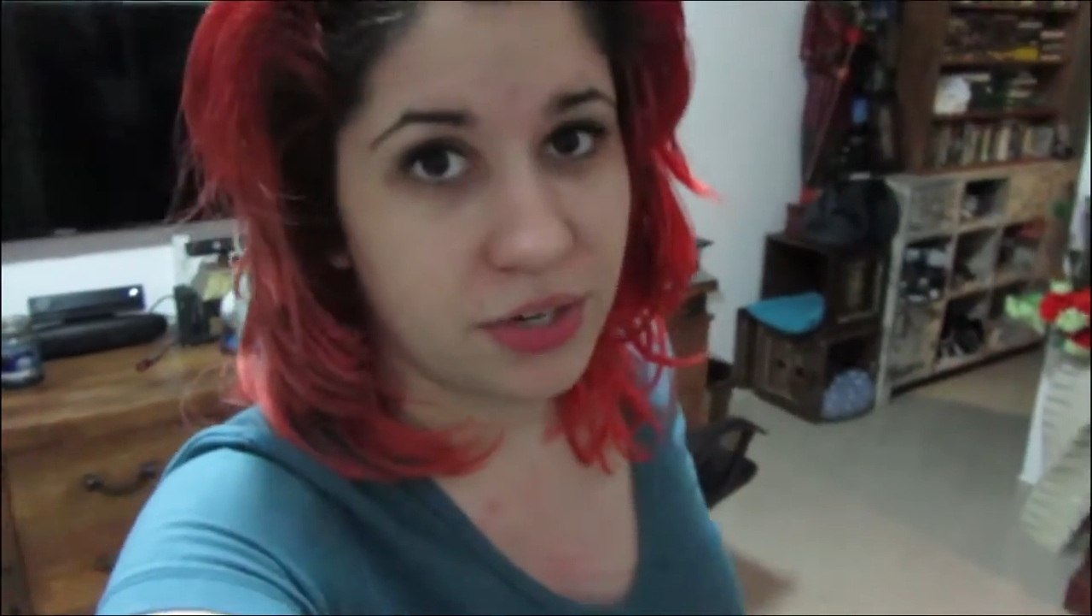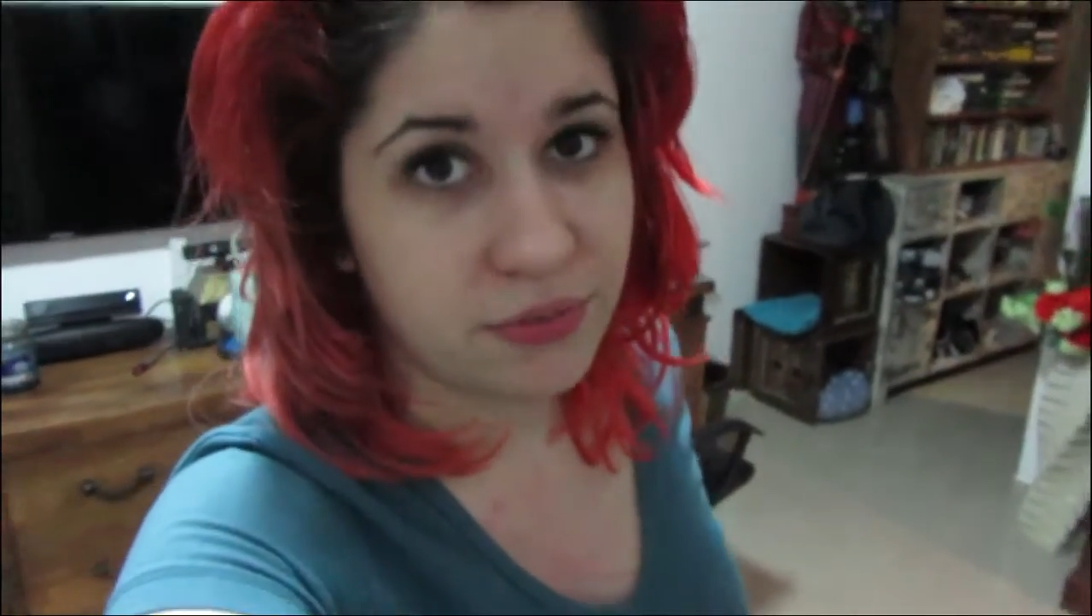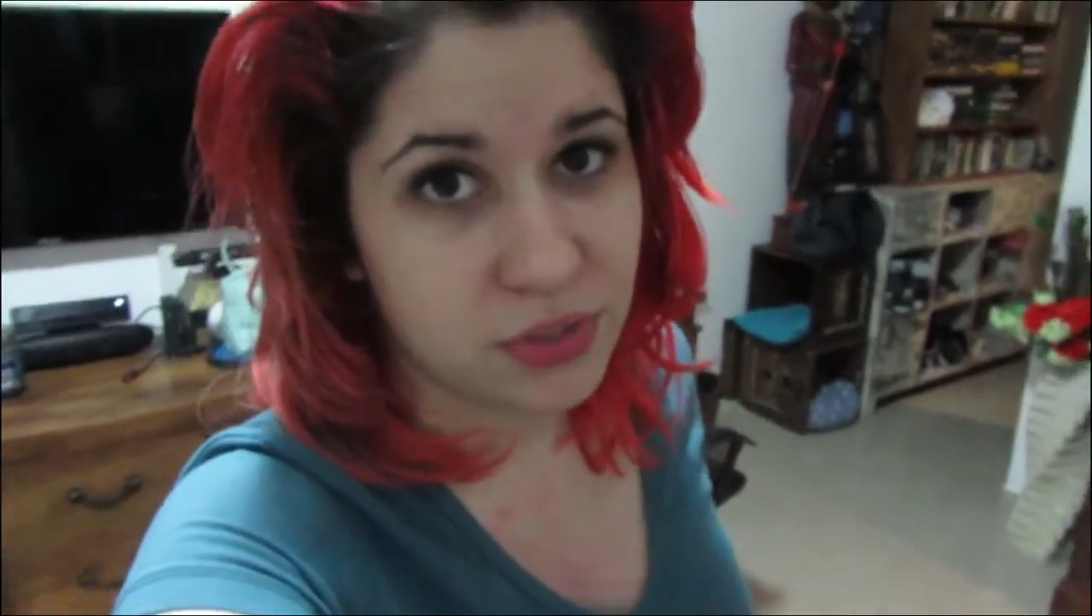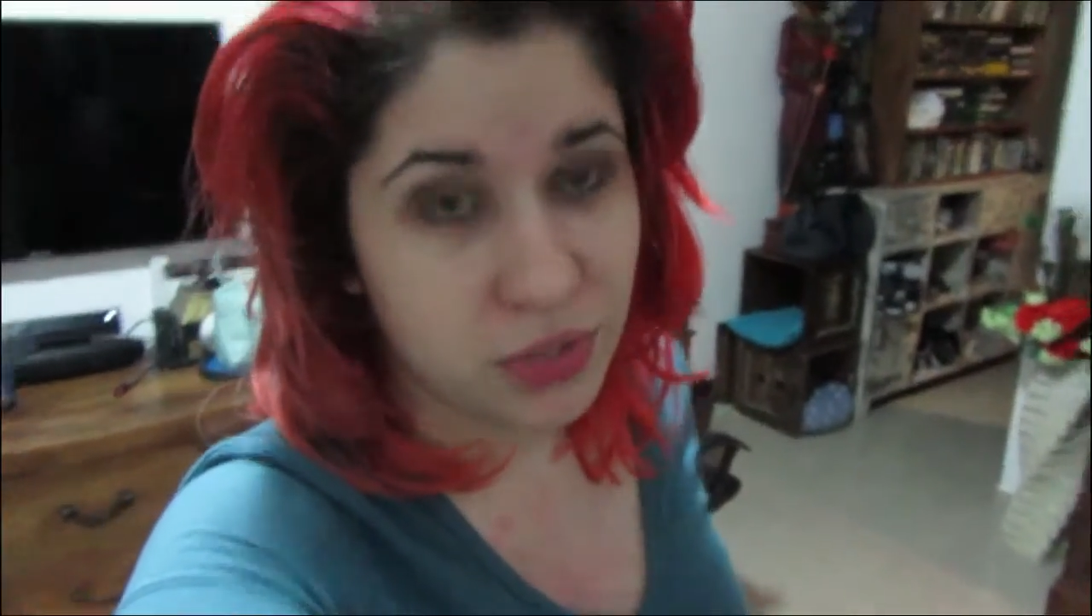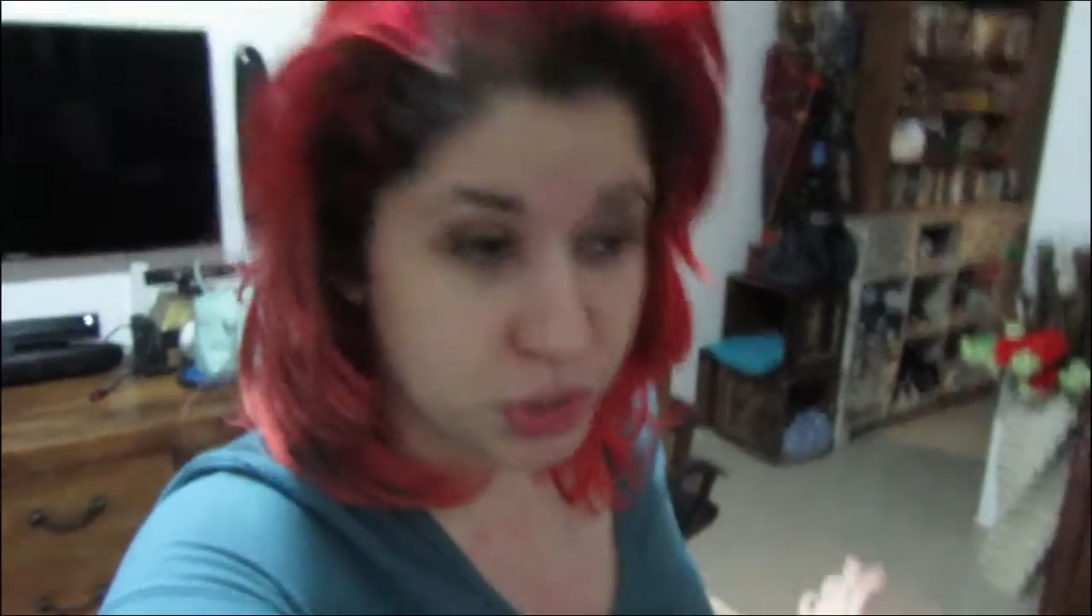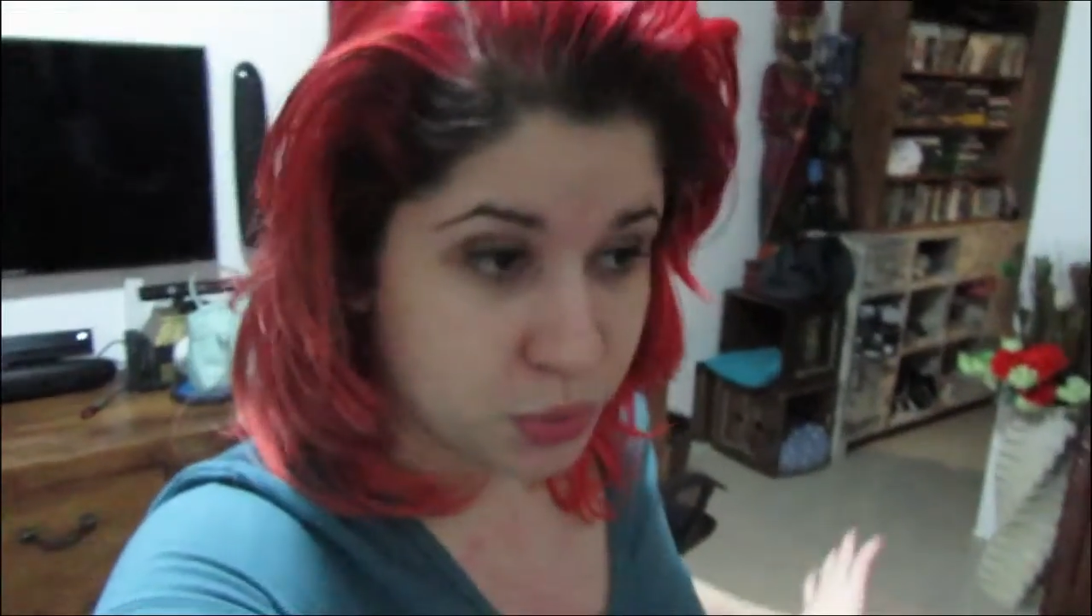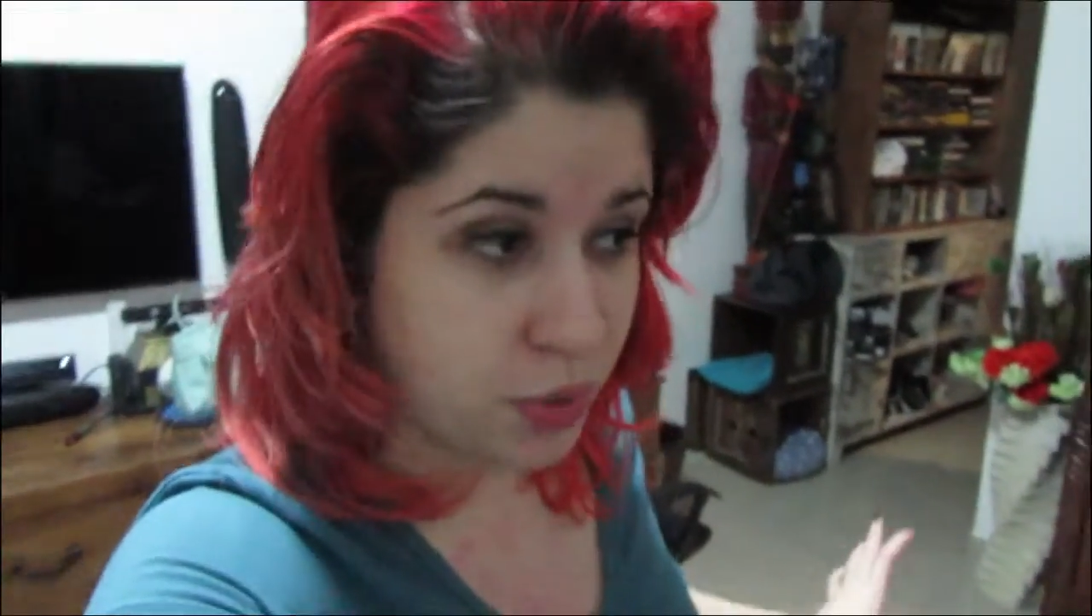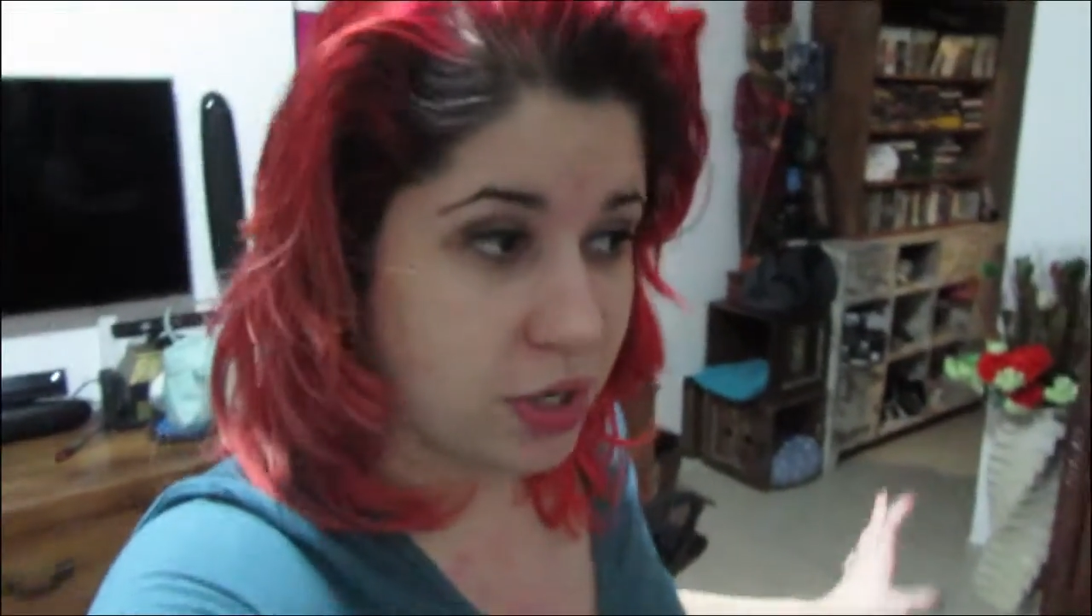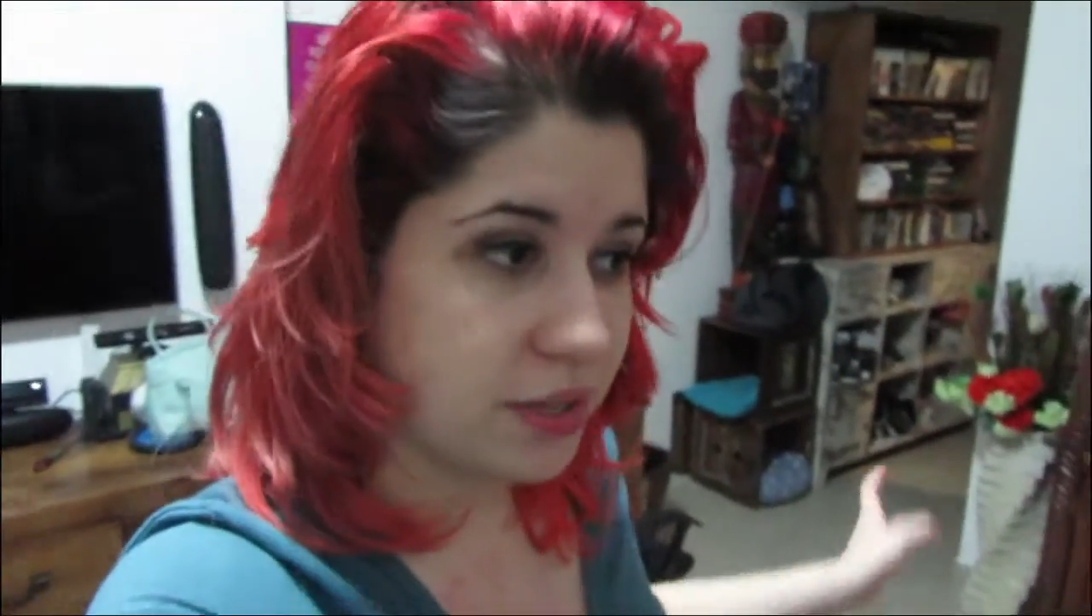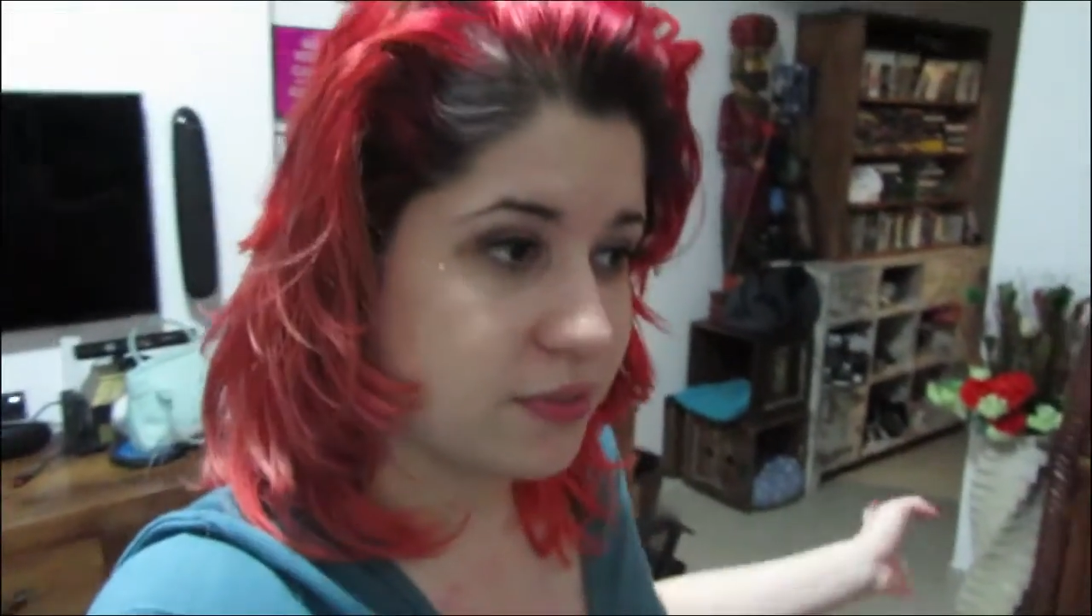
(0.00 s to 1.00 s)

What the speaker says: if it's going to work,